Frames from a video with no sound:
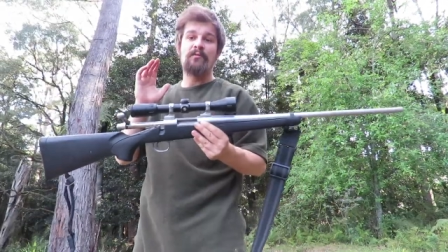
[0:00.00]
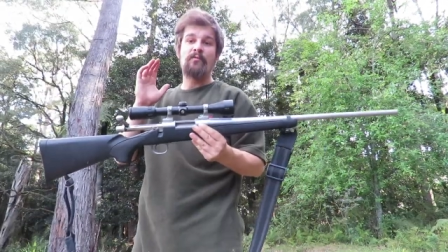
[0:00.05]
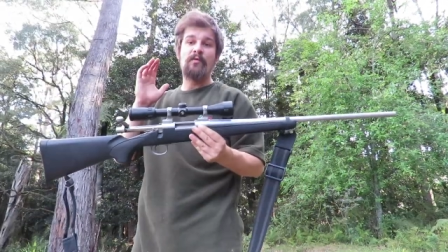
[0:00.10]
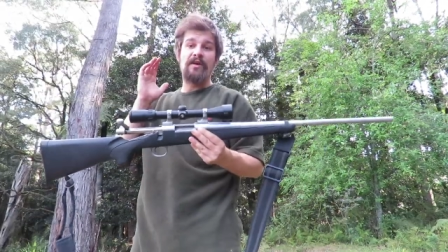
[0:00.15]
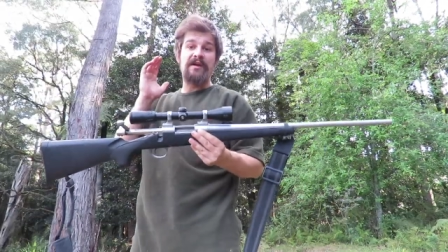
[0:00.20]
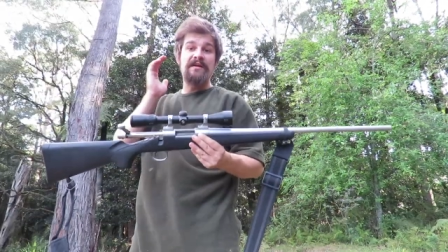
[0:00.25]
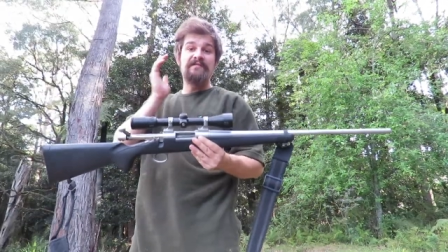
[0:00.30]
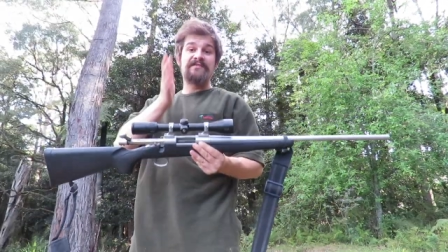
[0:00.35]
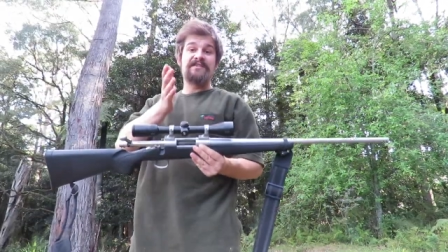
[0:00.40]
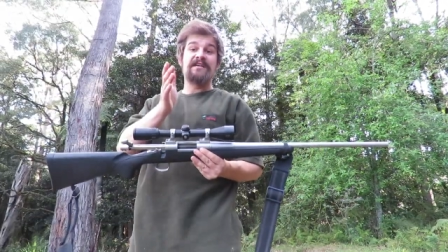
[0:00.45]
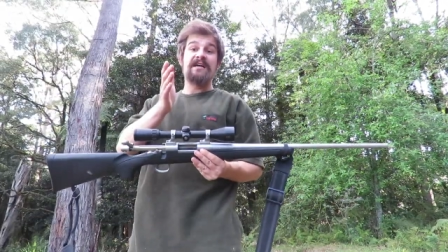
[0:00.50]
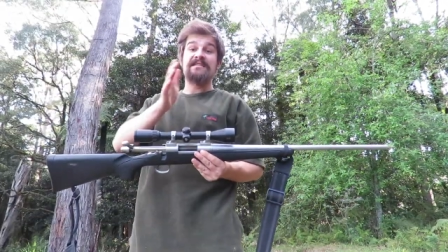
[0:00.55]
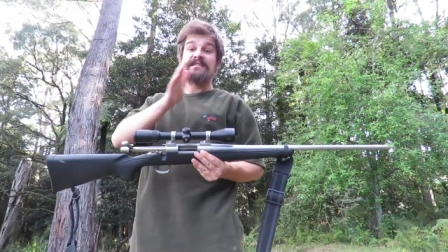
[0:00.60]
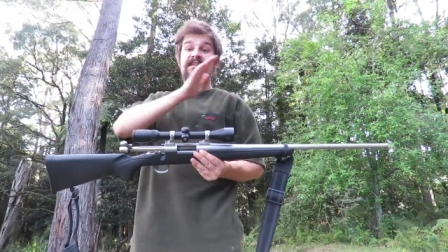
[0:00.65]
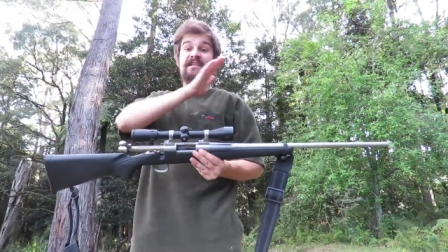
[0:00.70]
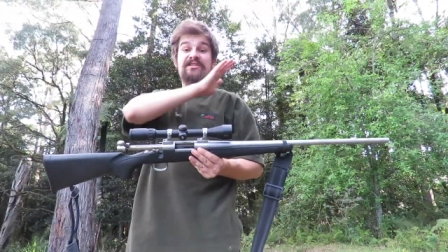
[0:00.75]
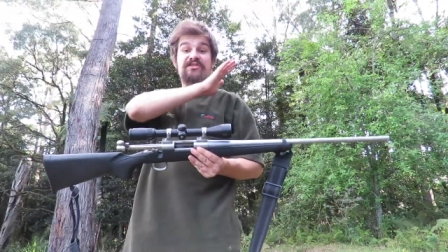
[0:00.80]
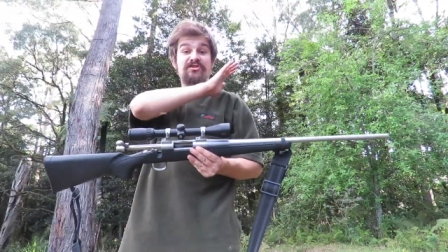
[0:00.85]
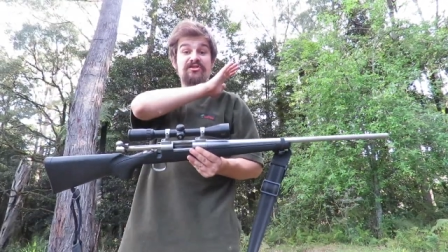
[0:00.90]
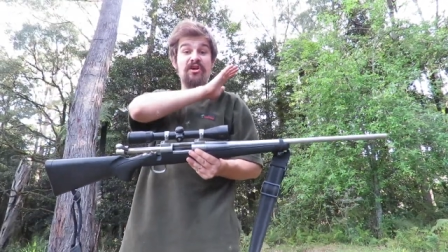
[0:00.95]
want to emphasize
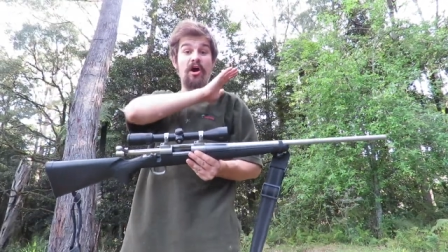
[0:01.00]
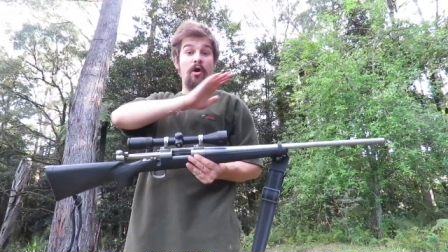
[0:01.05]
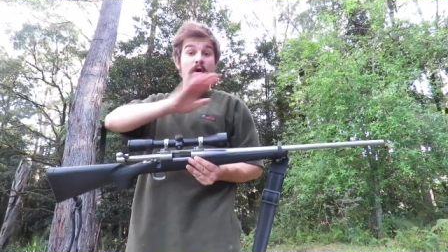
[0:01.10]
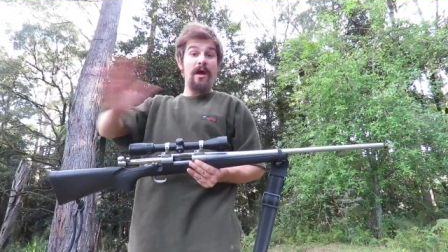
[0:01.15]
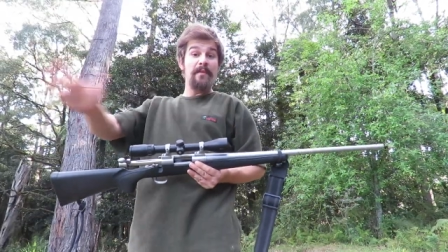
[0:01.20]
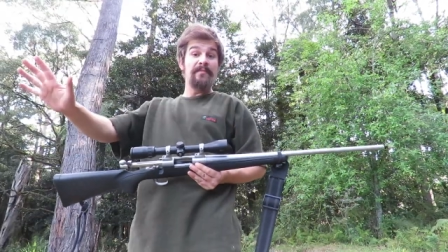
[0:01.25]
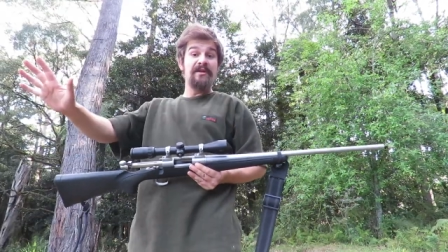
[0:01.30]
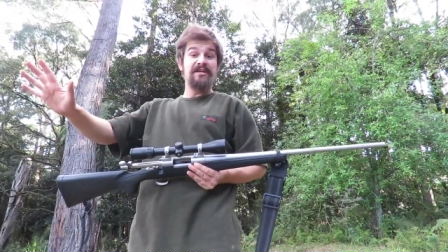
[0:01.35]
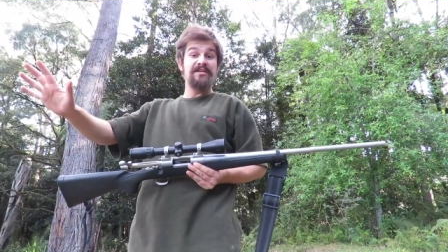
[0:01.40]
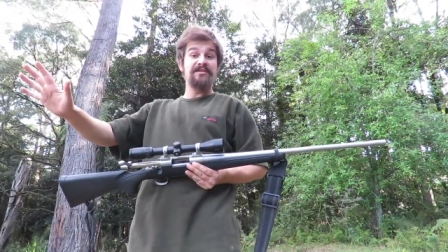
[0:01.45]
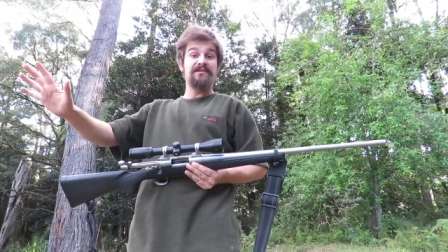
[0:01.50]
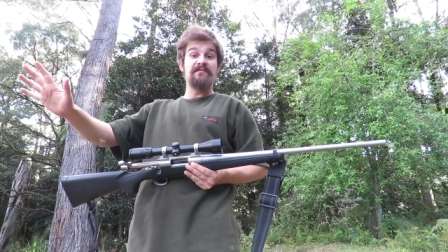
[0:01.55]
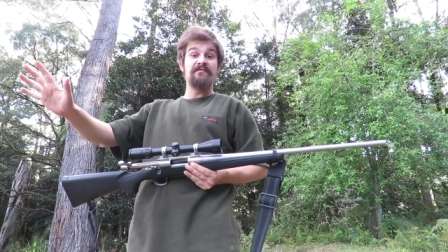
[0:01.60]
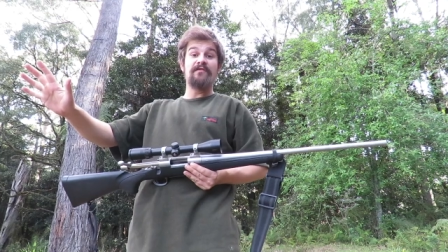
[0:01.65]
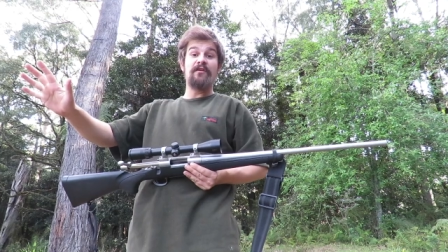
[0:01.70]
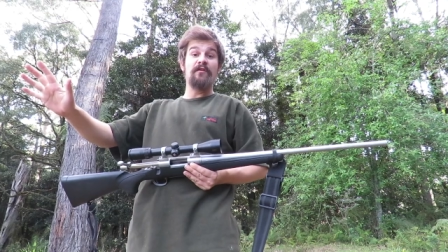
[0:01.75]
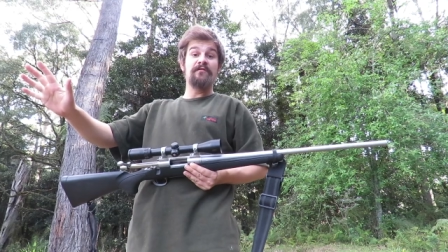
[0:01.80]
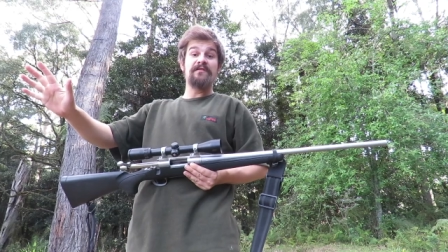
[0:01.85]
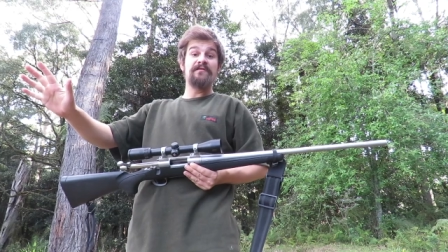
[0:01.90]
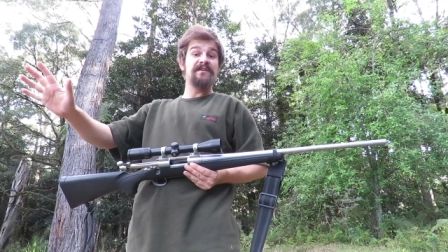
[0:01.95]
that there's no ammunition
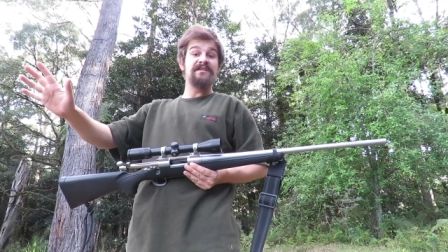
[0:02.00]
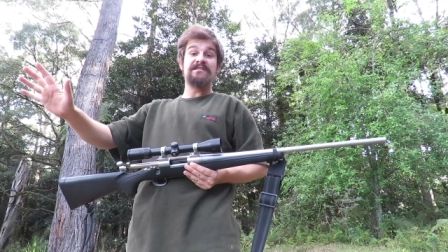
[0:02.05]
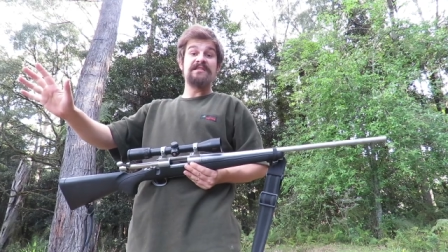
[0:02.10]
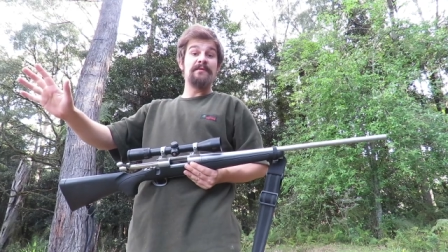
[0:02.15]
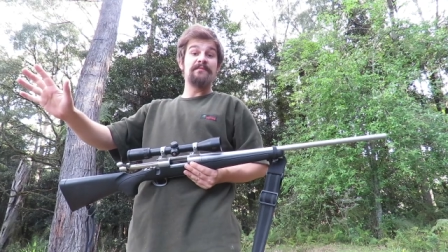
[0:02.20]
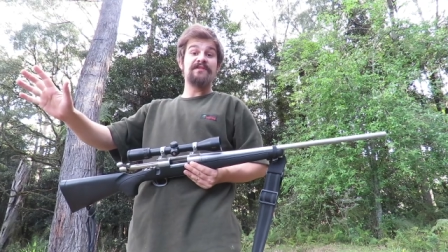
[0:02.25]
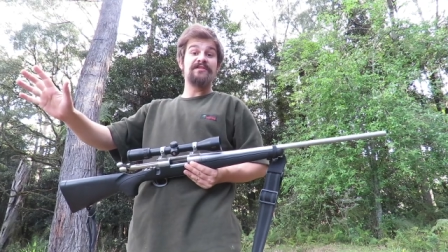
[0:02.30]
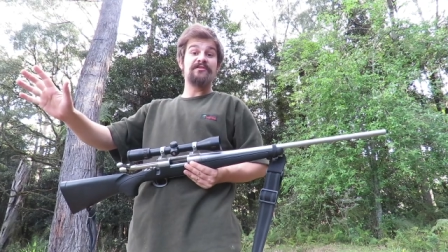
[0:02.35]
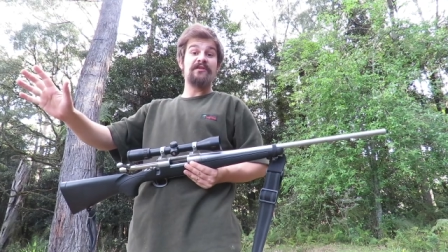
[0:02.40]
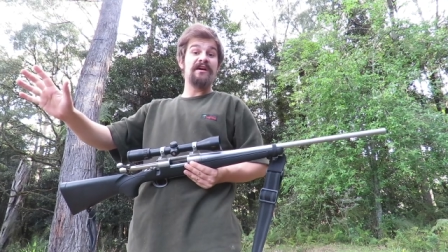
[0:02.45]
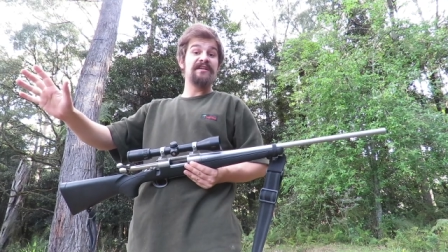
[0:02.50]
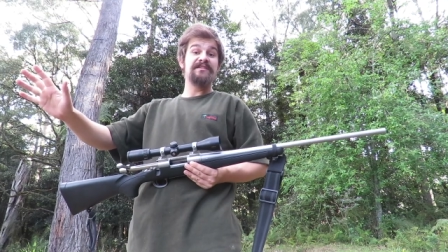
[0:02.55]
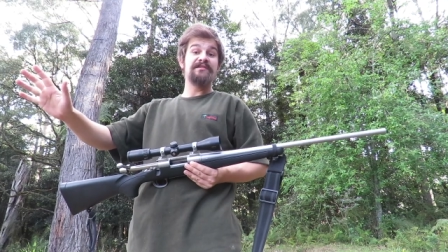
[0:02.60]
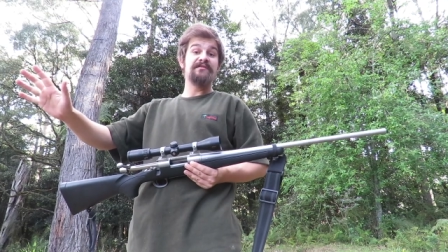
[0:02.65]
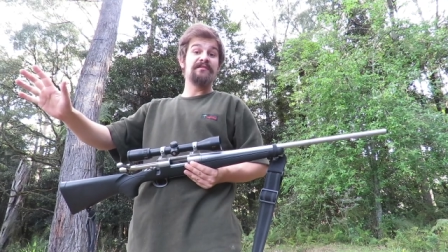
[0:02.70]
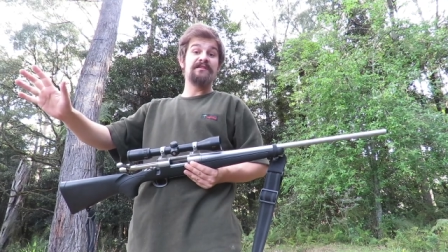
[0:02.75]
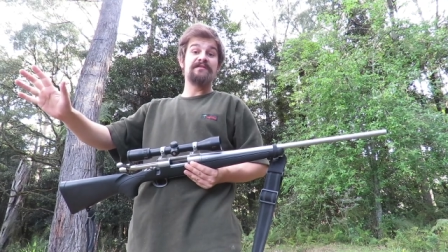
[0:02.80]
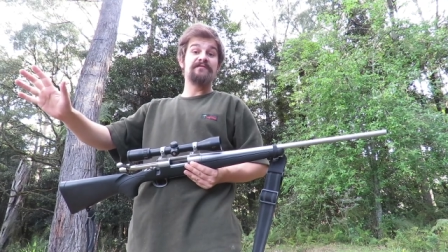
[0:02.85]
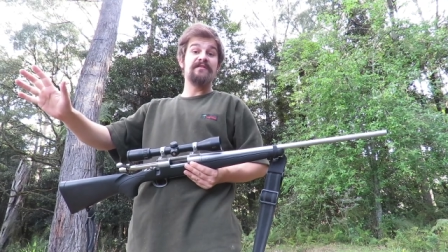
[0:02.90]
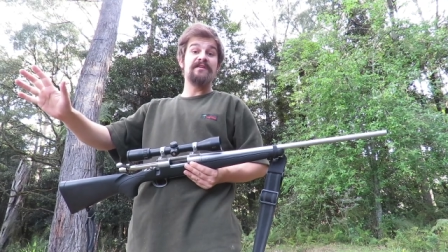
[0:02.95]
involved in this
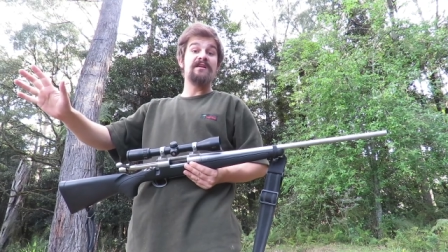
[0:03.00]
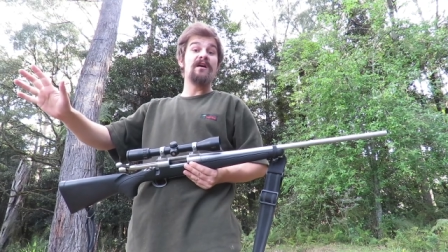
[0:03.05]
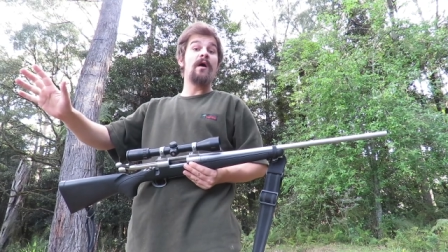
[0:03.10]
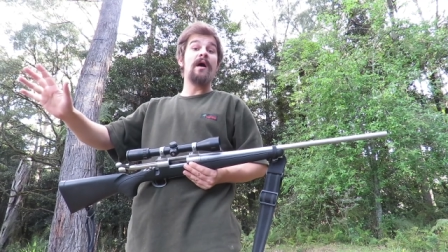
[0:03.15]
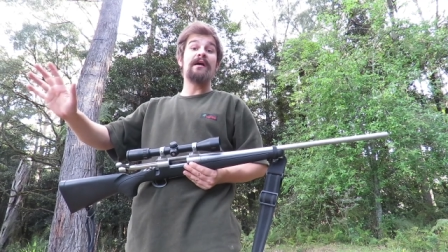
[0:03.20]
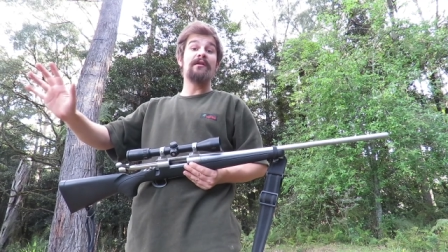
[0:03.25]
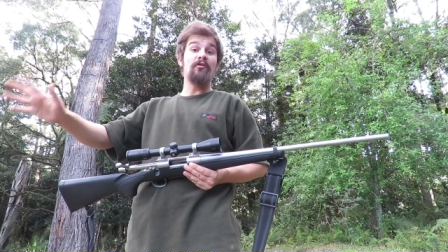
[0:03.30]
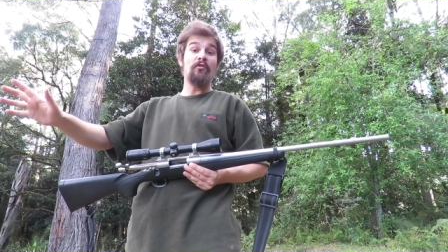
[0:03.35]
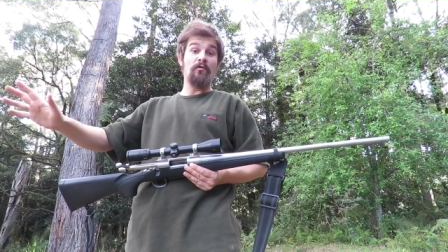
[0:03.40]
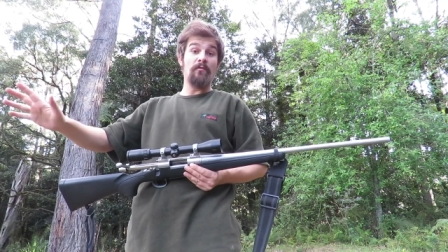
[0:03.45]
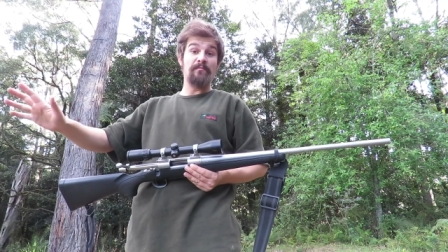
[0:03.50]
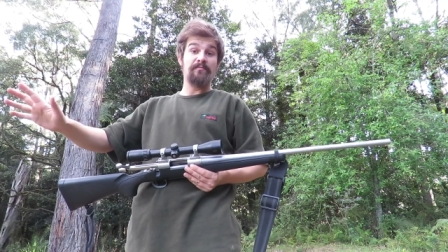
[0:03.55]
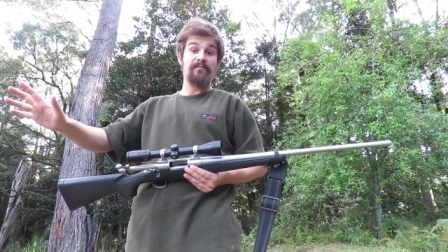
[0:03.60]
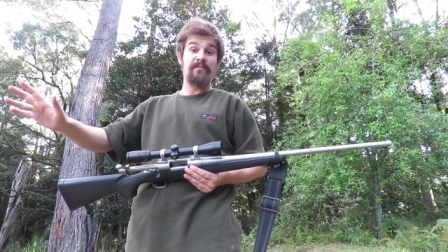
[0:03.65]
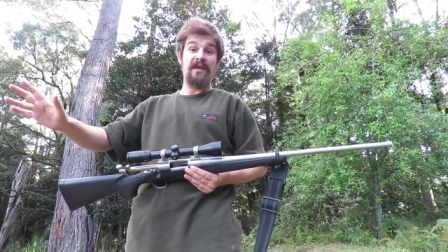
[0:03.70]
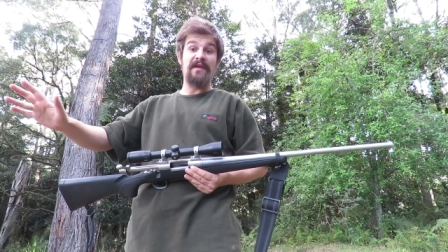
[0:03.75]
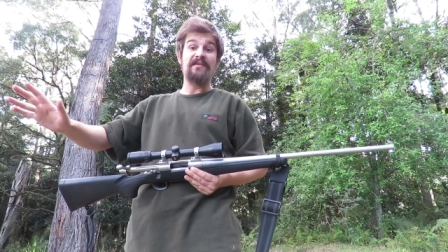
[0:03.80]
demonstration or this video at all.